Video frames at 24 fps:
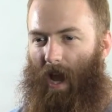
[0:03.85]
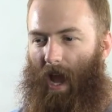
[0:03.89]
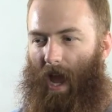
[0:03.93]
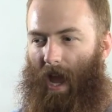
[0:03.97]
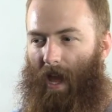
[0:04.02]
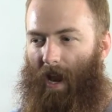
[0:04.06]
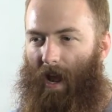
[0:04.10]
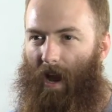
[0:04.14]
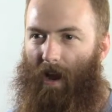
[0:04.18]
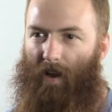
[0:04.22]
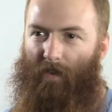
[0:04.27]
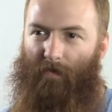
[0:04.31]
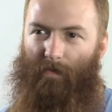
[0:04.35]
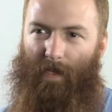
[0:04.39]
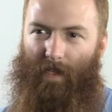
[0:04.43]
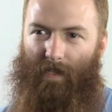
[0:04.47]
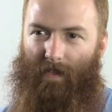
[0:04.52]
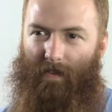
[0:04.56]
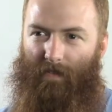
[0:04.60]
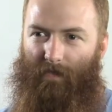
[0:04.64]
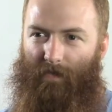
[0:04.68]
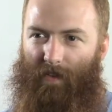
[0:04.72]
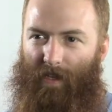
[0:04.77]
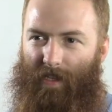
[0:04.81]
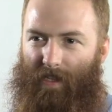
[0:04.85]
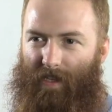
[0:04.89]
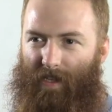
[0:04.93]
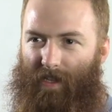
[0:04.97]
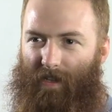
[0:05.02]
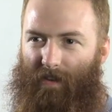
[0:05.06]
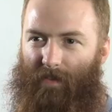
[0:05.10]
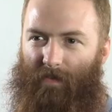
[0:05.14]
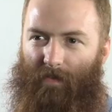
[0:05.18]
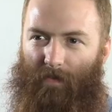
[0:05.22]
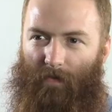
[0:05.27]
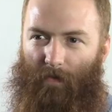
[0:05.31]
and I've been into
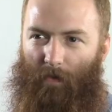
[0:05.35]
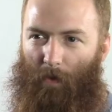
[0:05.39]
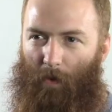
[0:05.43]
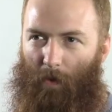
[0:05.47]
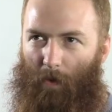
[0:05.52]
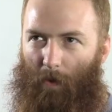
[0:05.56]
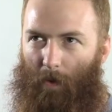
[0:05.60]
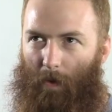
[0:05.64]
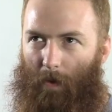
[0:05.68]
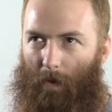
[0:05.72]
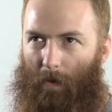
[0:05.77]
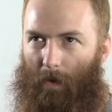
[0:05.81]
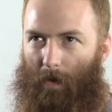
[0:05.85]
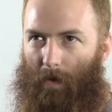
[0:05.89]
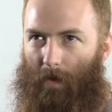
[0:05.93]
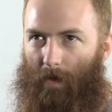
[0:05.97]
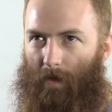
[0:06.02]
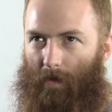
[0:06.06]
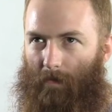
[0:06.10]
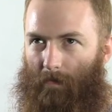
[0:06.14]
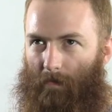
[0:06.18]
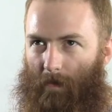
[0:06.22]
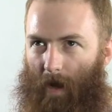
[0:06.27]
fisting for